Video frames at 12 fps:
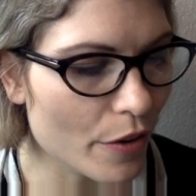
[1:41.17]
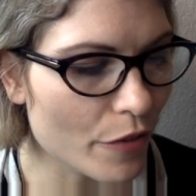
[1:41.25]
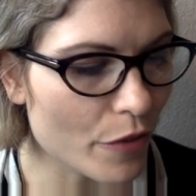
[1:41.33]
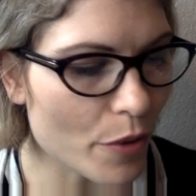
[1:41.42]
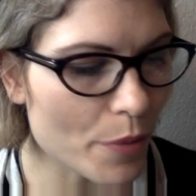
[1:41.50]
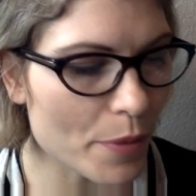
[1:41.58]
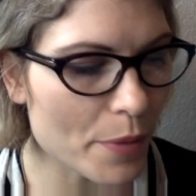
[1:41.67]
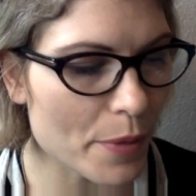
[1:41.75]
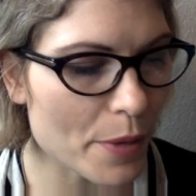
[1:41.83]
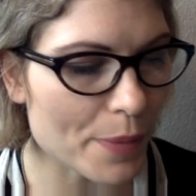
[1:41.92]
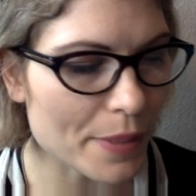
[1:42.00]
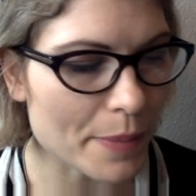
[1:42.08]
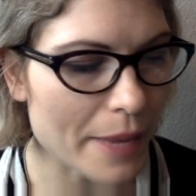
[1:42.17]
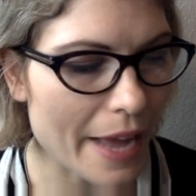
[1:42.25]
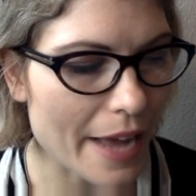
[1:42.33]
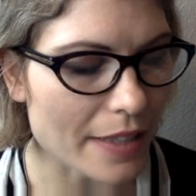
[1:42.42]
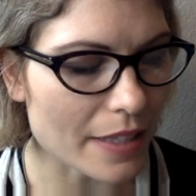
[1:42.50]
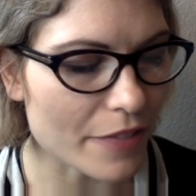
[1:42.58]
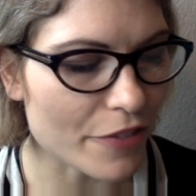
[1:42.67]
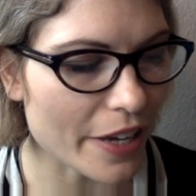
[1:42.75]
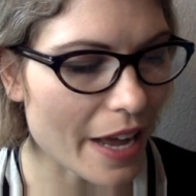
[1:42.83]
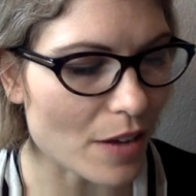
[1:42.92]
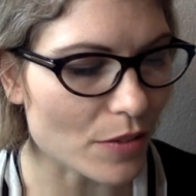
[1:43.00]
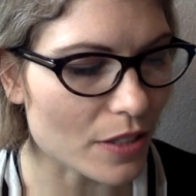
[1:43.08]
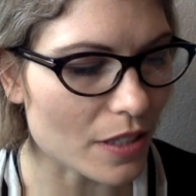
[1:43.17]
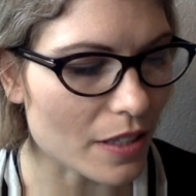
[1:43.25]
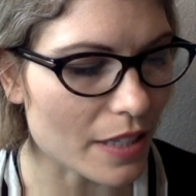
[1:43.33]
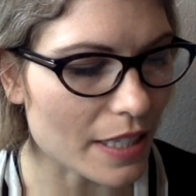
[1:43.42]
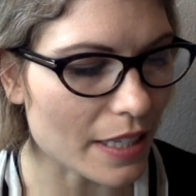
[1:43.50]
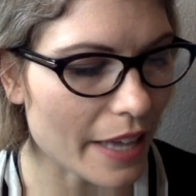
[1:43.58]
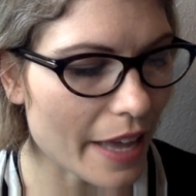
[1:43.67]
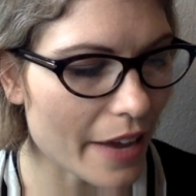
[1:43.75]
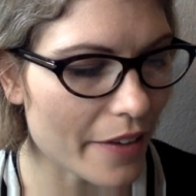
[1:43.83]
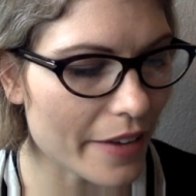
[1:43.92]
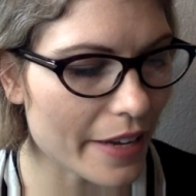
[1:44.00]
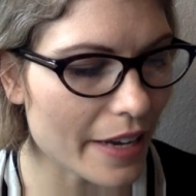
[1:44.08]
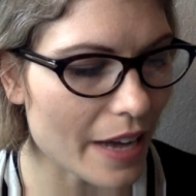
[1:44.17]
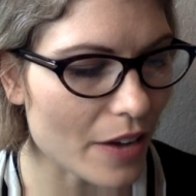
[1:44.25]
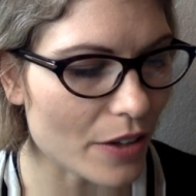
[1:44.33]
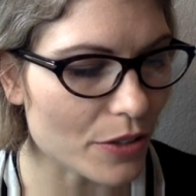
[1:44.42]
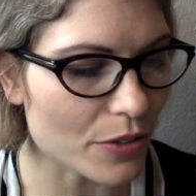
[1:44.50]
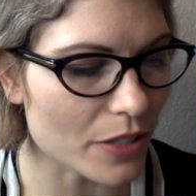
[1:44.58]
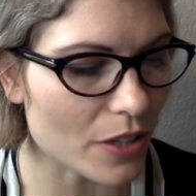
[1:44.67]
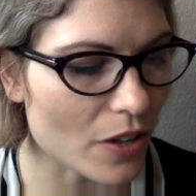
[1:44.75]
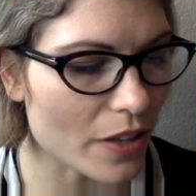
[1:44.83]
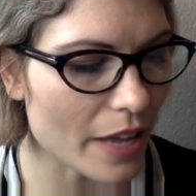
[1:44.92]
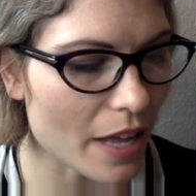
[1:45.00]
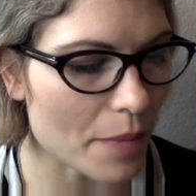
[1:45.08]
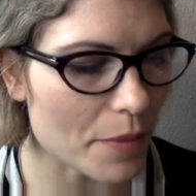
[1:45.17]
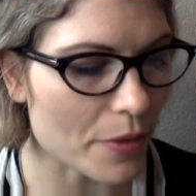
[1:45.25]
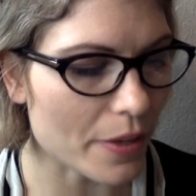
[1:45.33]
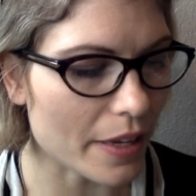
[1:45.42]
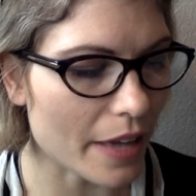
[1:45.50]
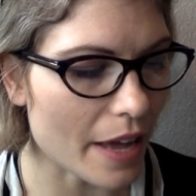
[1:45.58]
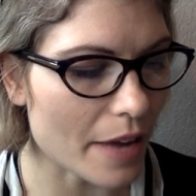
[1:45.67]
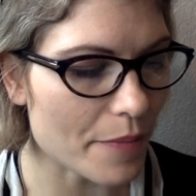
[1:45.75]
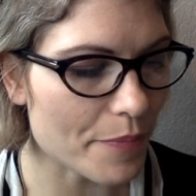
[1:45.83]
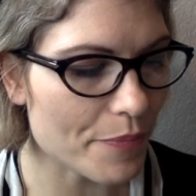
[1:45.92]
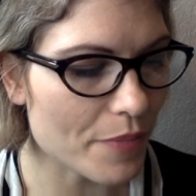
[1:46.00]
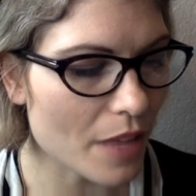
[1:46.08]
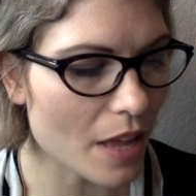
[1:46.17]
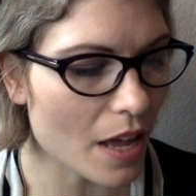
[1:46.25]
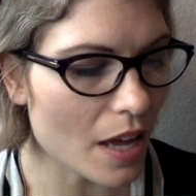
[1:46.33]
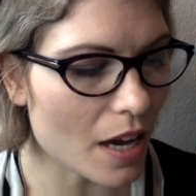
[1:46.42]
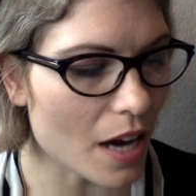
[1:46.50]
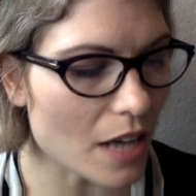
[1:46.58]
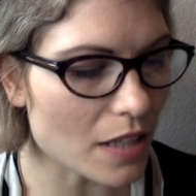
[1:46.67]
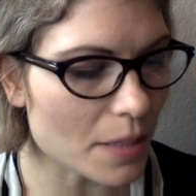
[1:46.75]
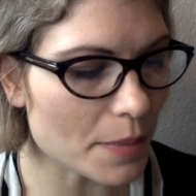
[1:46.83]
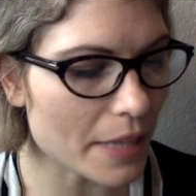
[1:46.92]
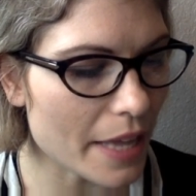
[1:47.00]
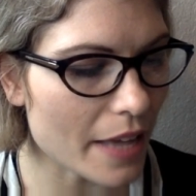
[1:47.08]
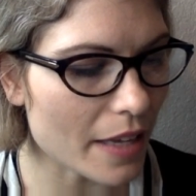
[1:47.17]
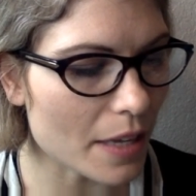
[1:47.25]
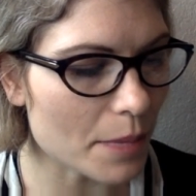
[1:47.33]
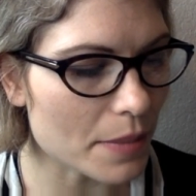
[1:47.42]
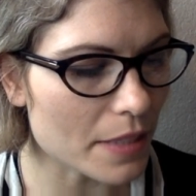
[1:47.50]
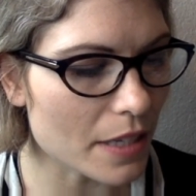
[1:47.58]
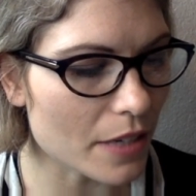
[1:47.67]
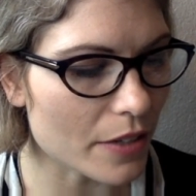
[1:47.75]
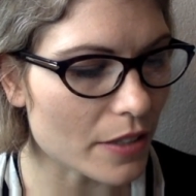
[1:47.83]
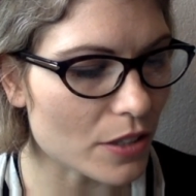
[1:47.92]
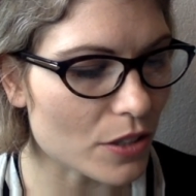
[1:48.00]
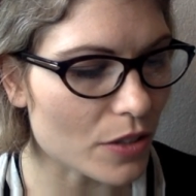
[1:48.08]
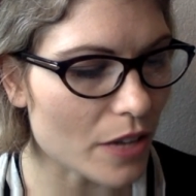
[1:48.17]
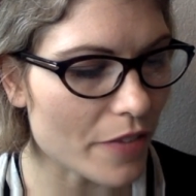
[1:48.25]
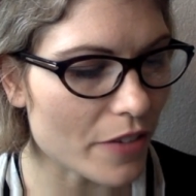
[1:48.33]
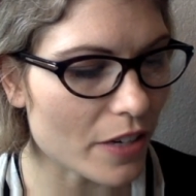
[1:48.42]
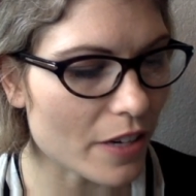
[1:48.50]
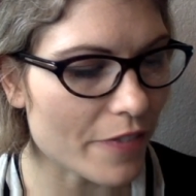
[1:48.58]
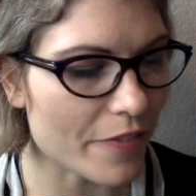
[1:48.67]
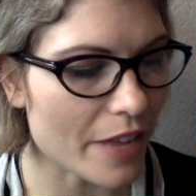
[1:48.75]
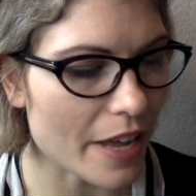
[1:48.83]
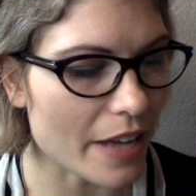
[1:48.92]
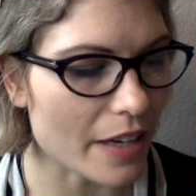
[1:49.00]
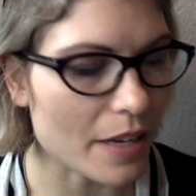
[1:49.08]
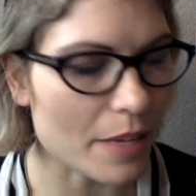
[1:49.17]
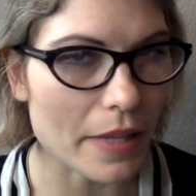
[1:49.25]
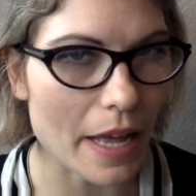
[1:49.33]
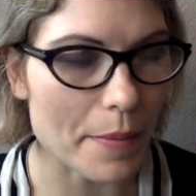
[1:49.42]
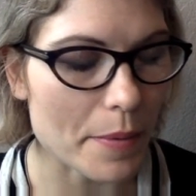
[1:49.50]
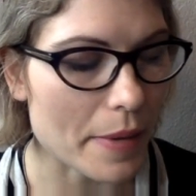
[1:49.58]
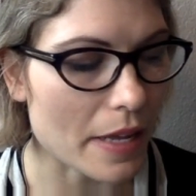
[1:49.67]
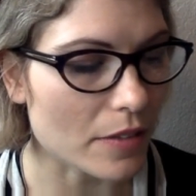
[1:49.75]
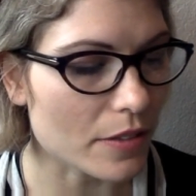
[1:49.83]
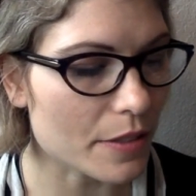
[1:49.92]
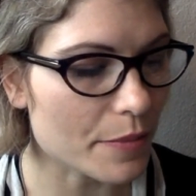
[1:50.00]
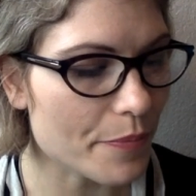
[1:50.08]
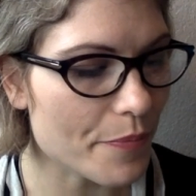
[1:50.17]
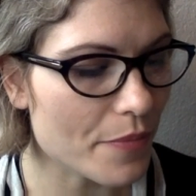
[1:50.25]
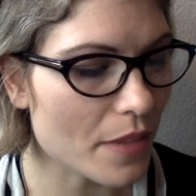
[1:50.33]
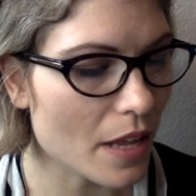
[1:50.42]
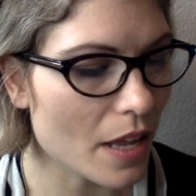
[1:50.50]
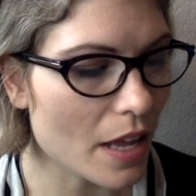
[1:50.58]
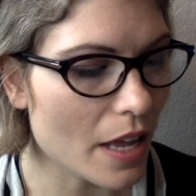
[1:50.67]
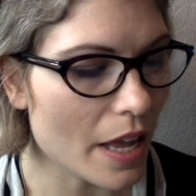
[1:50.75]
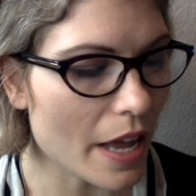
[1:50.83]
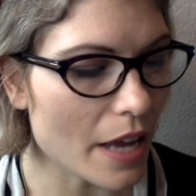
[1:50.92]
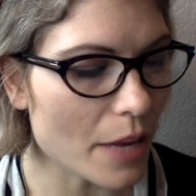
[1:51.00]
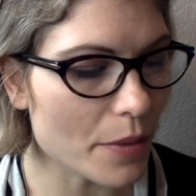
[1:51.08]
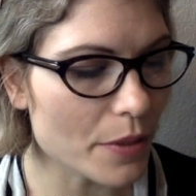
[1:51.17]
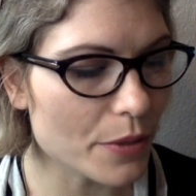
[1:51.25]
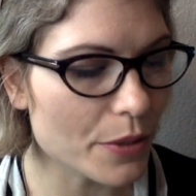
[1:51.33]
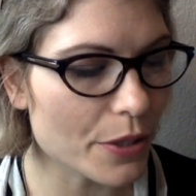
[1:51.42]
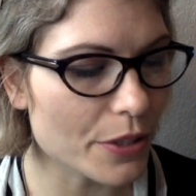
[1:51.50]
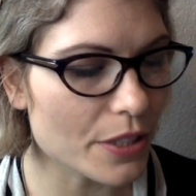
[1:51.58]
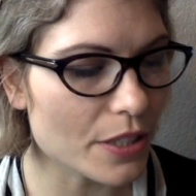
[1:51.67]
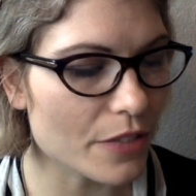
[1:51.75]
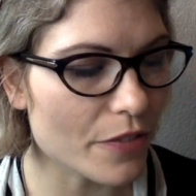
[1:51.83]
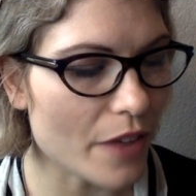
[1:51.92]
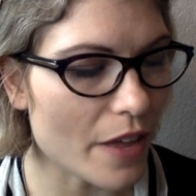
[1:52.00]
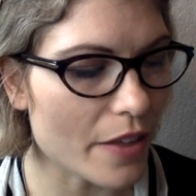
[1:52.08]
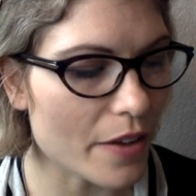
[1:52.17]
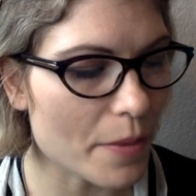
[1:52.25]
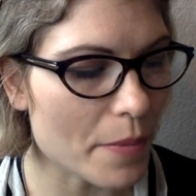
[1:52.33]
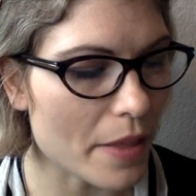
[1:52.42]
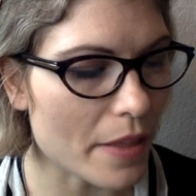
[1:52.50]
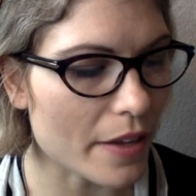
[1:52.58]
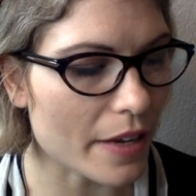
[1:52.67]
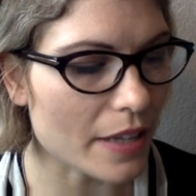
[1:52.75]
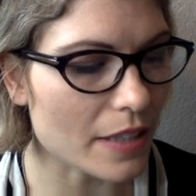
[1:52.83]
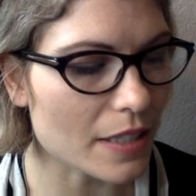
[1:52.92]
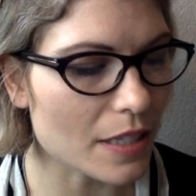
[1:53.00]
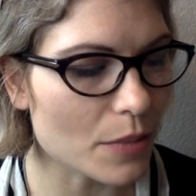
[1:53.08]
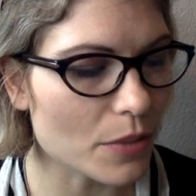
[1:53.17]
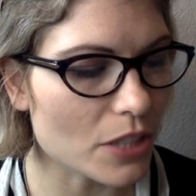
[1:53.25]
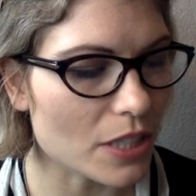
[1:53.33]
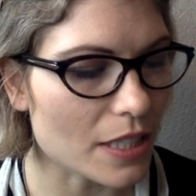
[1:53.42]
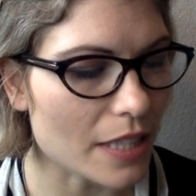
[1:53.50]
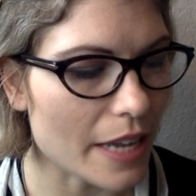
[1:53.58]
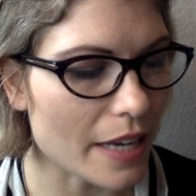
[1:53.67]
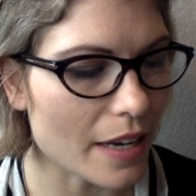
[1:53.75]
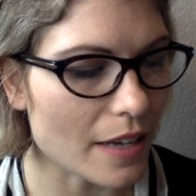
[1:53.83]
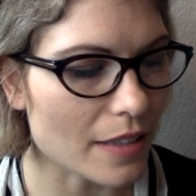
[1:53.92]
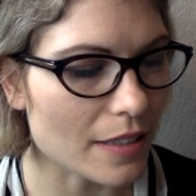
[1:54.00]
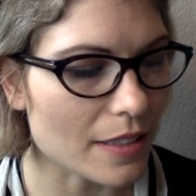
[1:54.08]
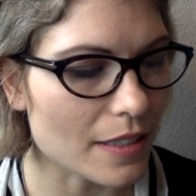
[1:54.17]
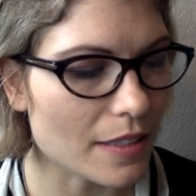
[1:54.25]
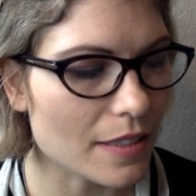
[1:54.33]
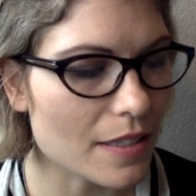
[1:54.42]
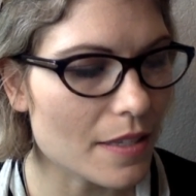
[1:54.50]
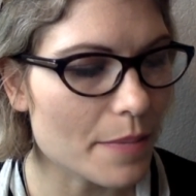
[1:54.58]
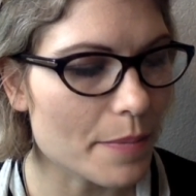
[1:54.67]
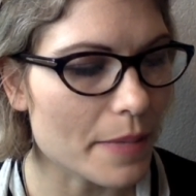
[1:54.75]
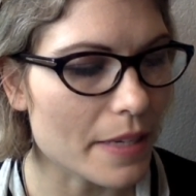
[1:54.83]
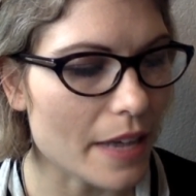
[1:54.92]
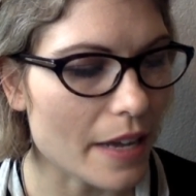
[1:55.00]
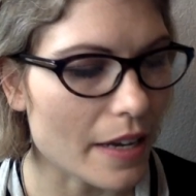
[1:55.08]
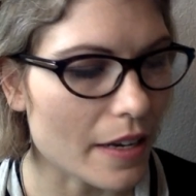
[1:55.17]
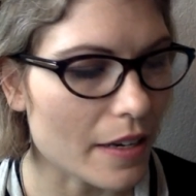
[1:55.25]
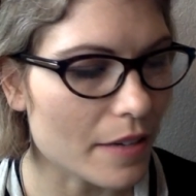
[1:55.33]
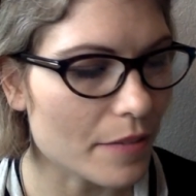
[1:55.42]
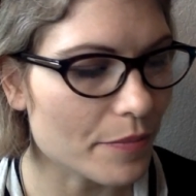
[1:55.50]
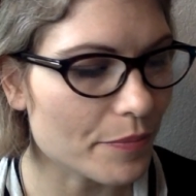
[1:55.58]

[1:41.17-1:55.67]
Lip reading: Form your purpose by asking for counsel, then carry it out using all the help you can get. Gossips can't keep secrets, so never confide in blabbermouths. Anyone who curses father and mother extinguishes light and exists benighted.